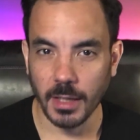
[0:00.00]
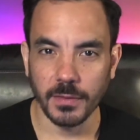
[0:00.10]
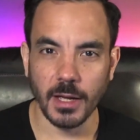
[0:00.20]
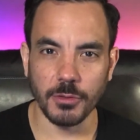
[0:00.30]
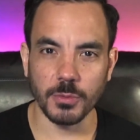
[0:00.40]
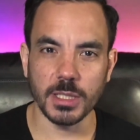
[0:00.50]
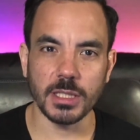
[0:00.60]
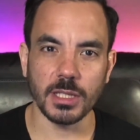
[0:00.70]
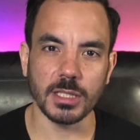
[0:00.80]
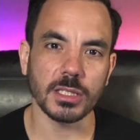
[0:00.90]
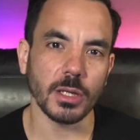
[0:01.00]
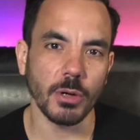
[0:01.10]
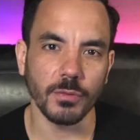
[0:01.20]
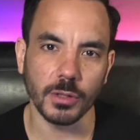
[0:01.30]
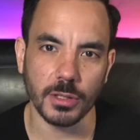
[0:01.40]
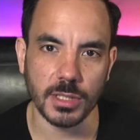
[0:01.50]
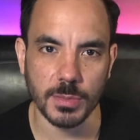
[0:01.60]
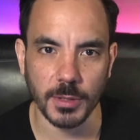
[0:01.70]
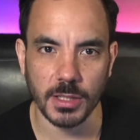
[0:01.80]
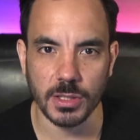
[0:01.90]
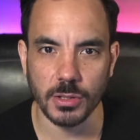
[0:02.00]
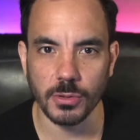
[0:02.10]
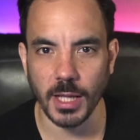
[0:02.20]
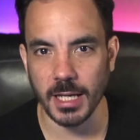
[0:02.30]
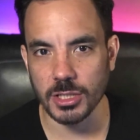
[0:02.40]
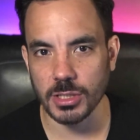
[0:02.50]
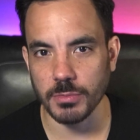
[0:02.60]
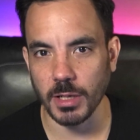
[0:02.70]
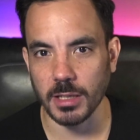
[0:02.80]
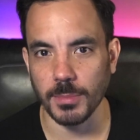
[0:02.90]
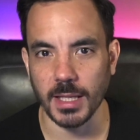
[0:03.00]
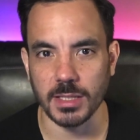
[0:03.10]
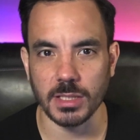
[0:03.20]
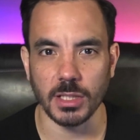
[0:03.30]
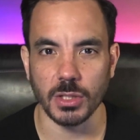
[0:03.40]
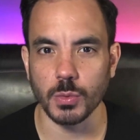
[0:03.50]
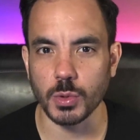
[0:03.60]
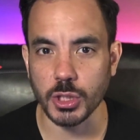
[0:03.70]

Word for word: Now, the reason this is so overlooked is because Google actually recommends that you